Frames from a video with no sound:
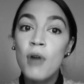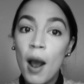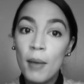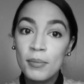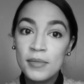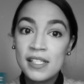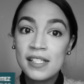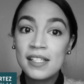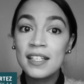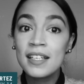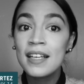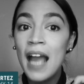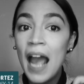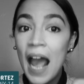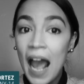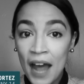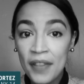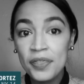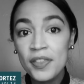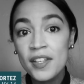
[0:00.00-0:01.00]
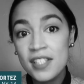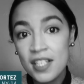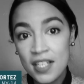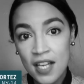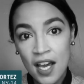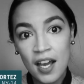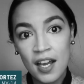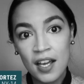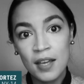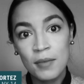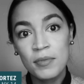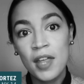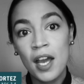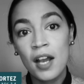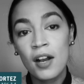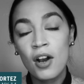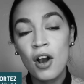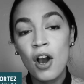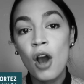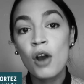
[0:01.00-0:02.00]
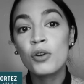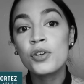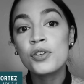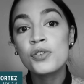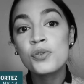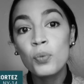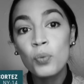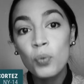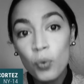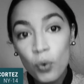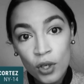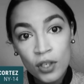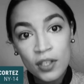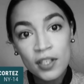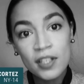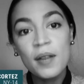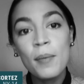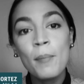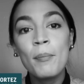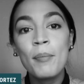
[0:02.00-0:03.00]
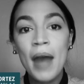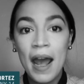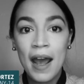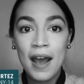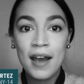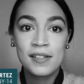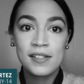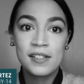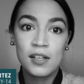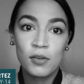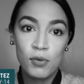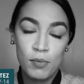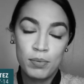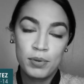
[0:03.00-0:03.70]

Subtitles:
promising at the time that Congress would pass a